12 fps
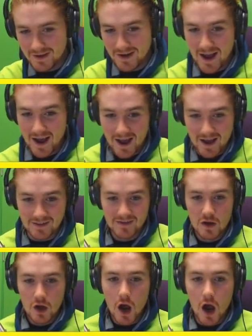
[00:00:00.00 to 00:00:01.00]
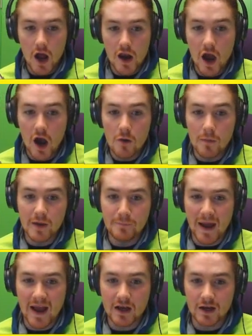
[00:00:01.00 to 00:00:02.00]
Teasing yes. me this couple. Oh no, my
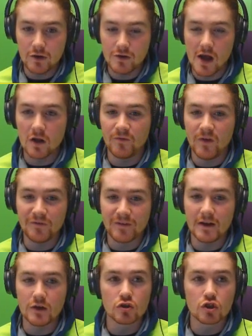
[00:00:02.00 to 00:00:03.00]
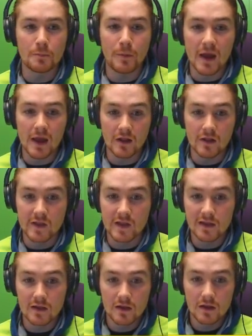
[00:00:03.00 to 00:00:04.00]
bag can only hold 1,500 beans.
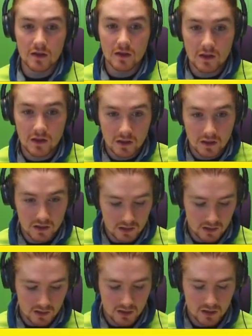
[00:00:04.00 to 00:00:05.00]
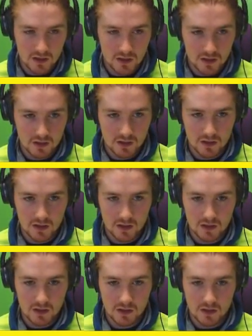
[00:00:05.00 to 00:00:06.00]
So can mine. I'm upgrading mine right now.
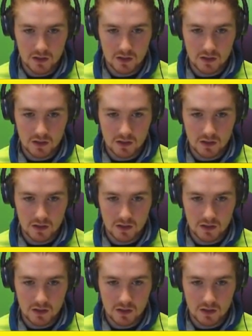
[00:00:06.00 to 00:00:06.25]
oh,